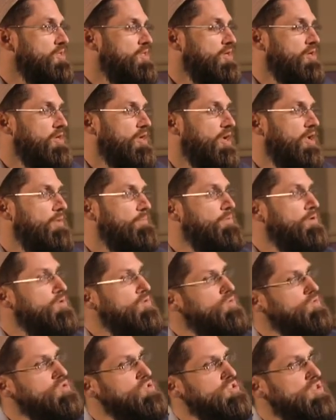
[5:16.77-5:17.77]
Okay, but
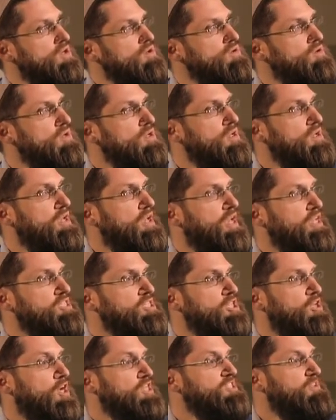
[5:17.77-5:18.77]
also it's a
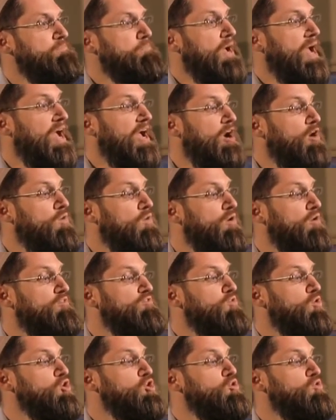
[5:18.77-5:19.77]
night of power
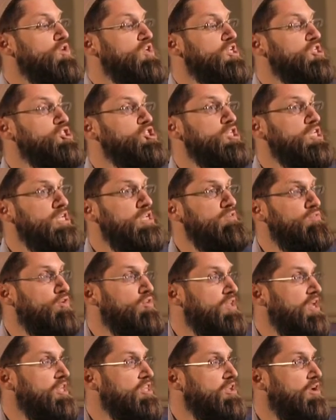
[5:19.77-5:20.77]
of what you can achieve
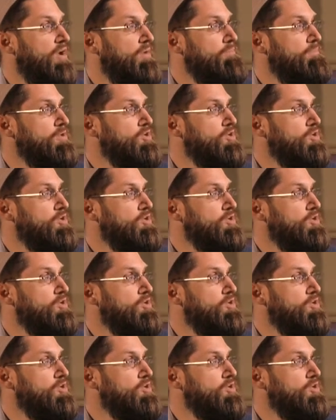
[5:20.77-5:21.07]
on that night,